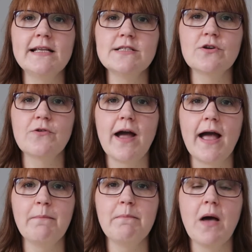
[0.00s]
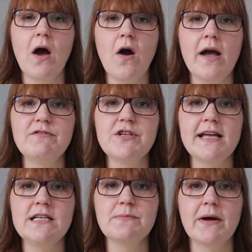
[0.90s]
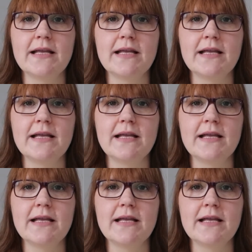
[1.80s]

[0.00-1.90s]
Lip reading: Instagram, I've changed my